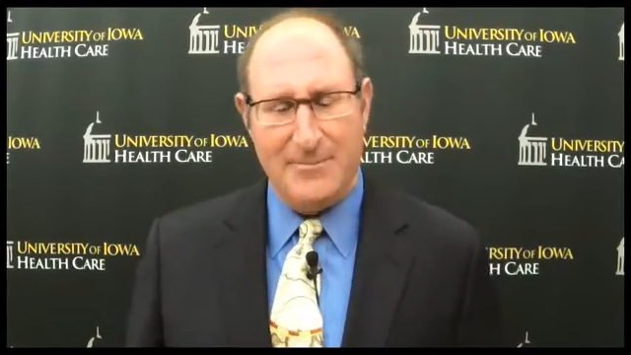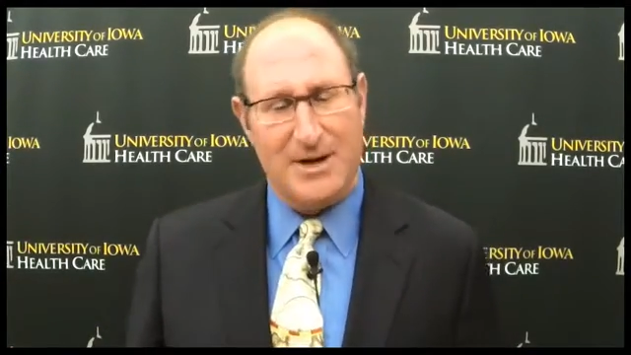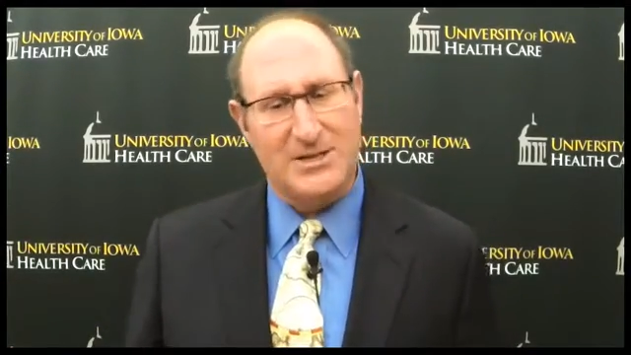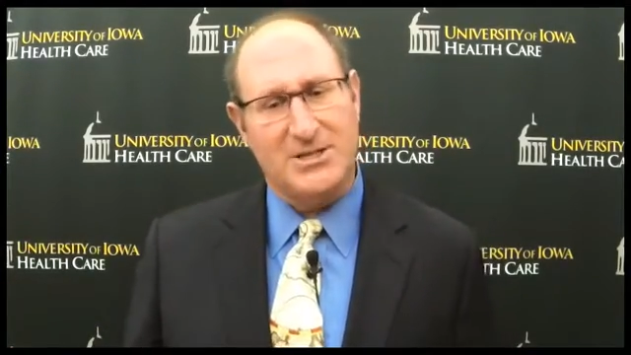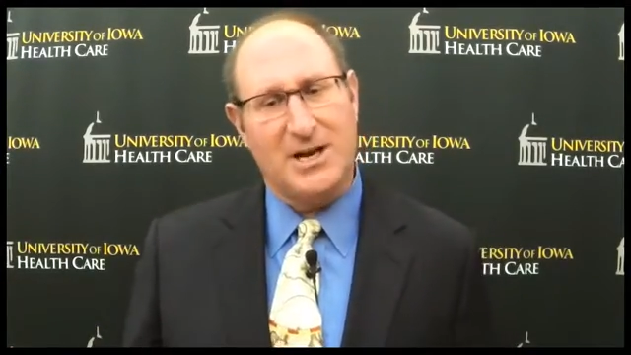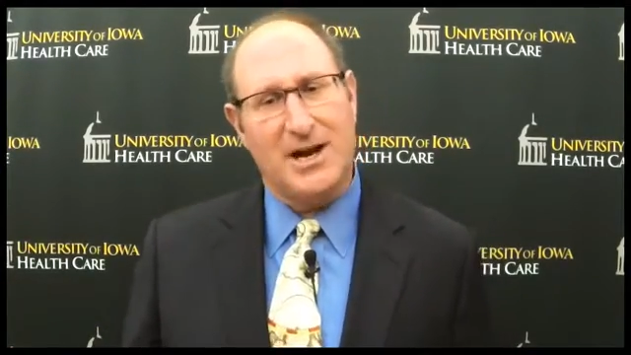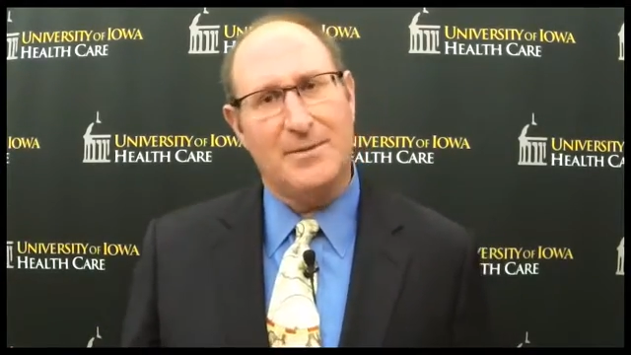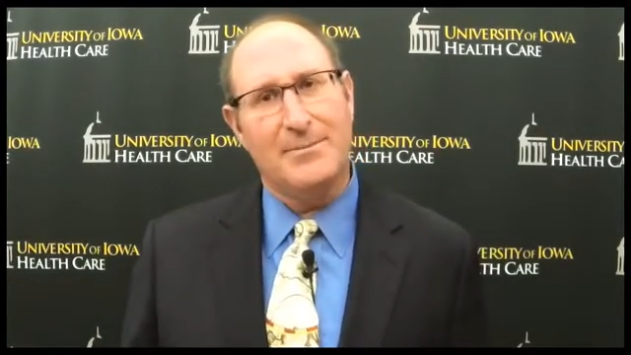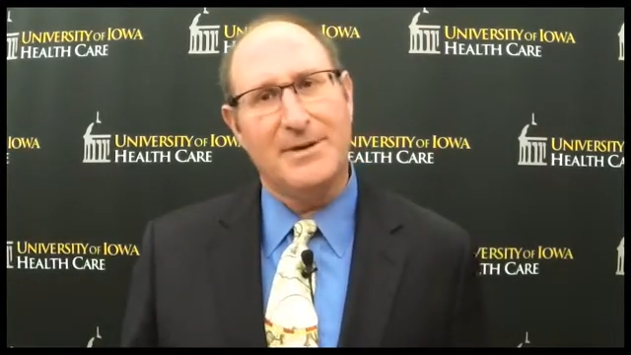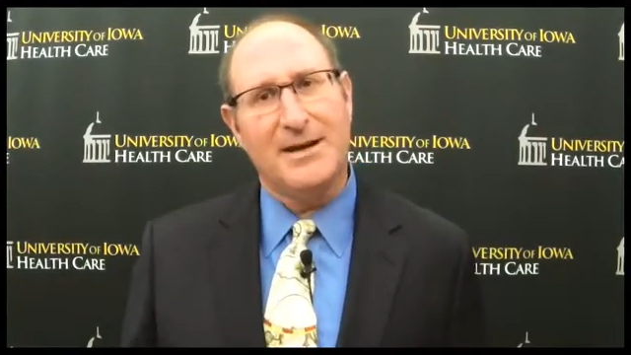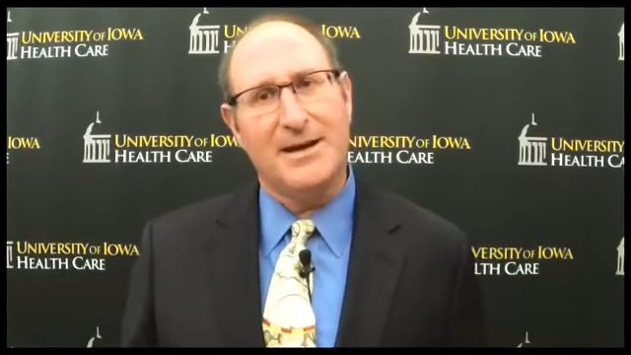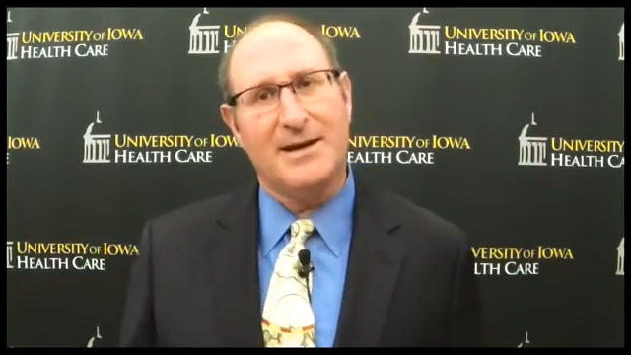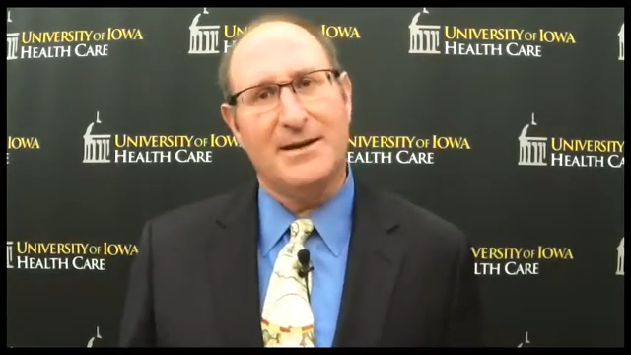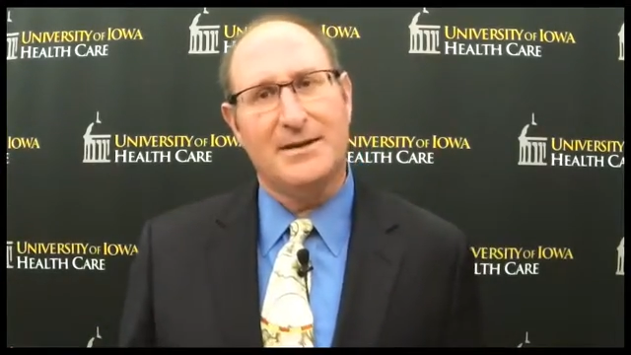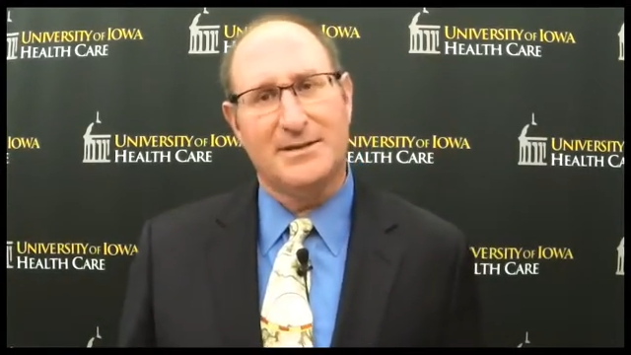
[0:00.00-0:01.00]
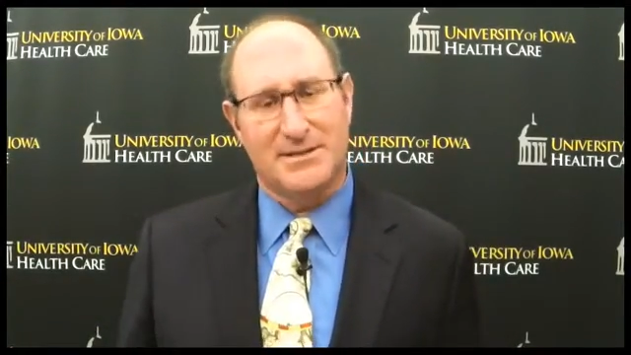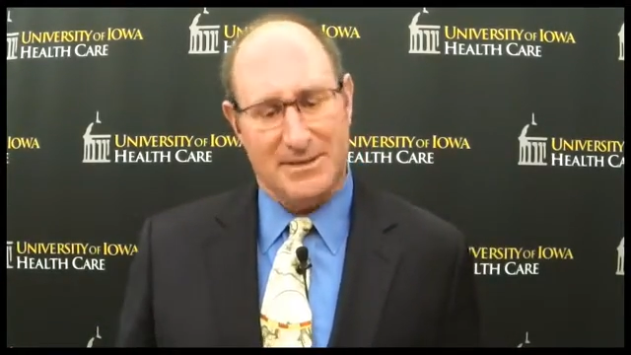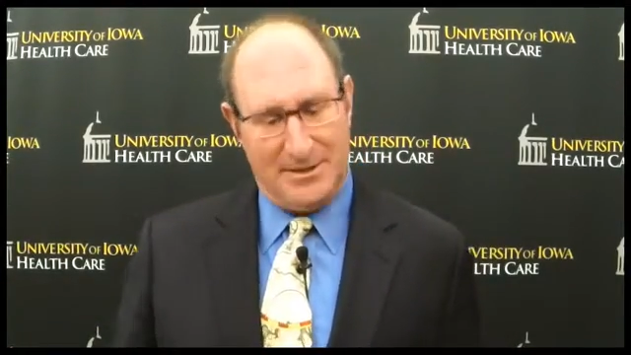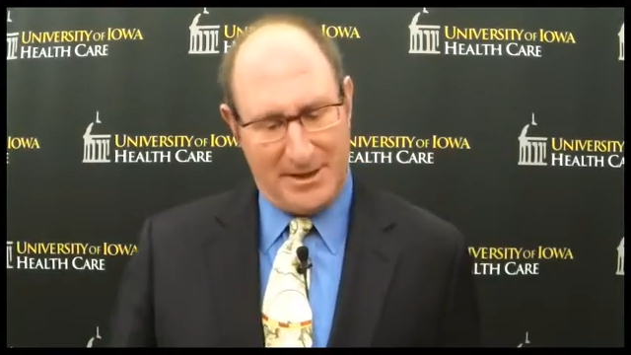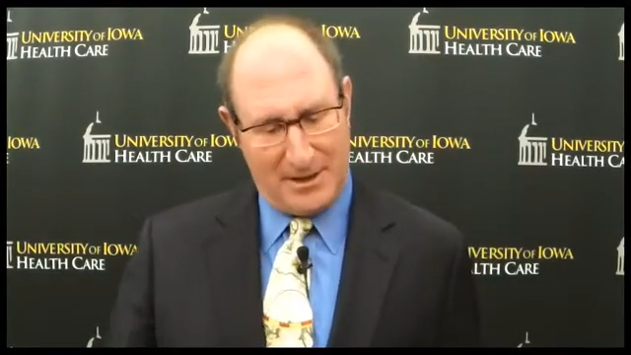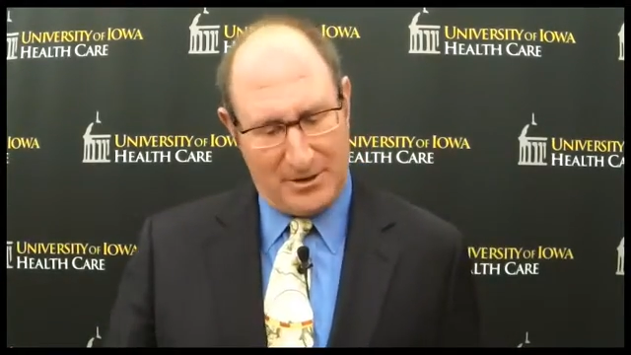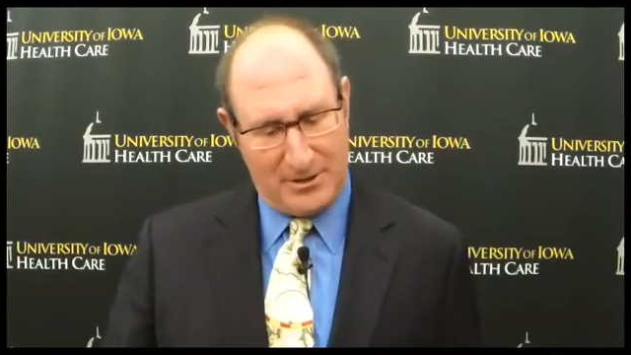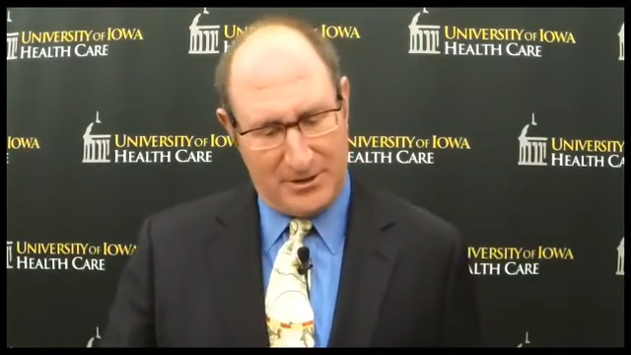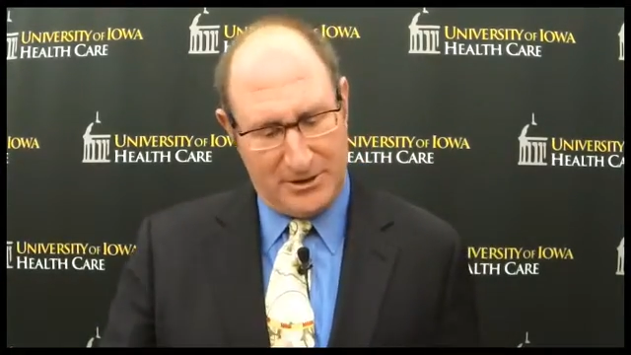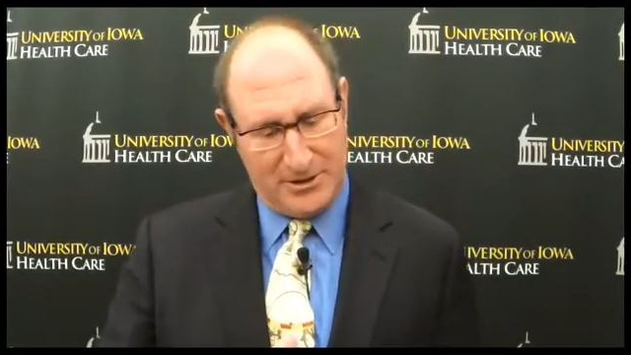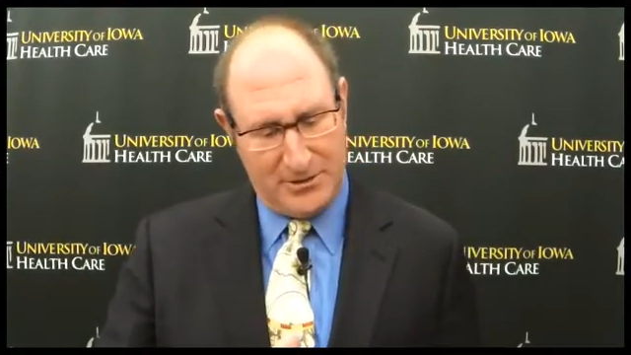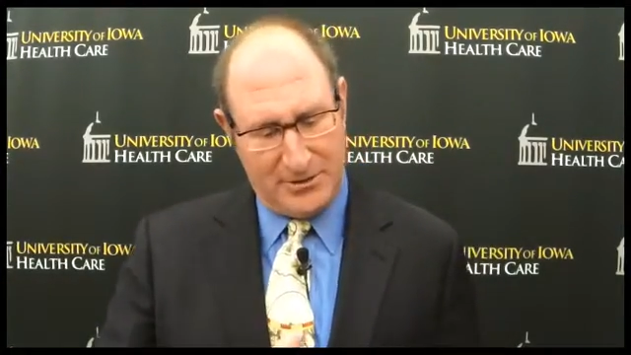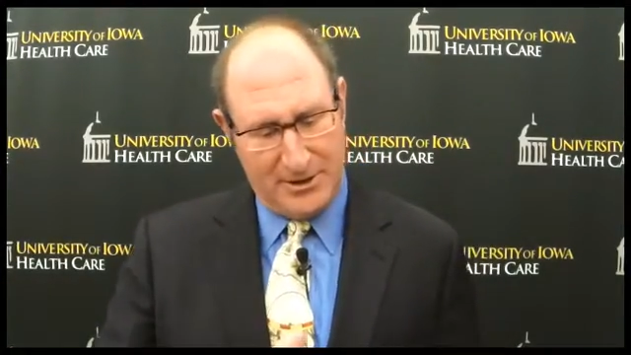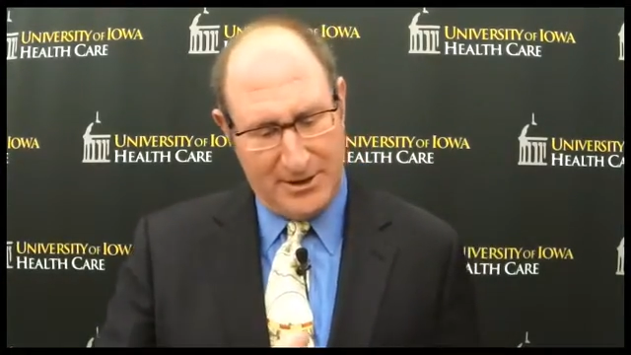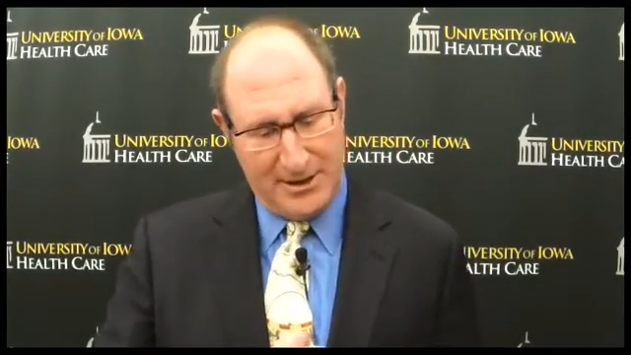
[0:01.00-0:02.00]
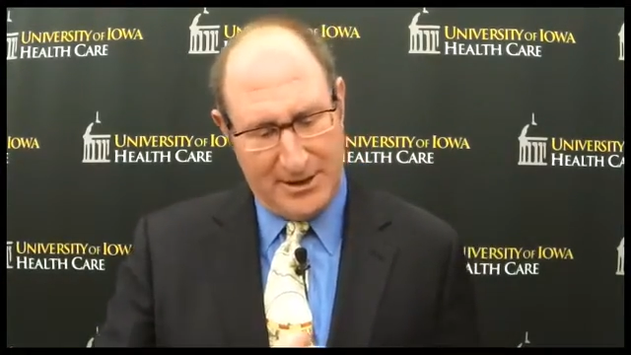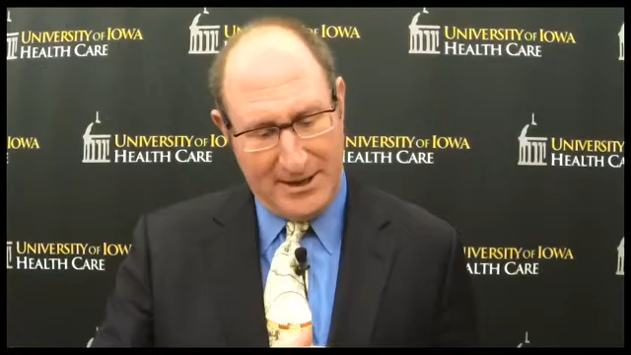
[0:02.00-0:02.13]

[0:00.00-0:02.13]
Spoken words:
My job, again, is not only to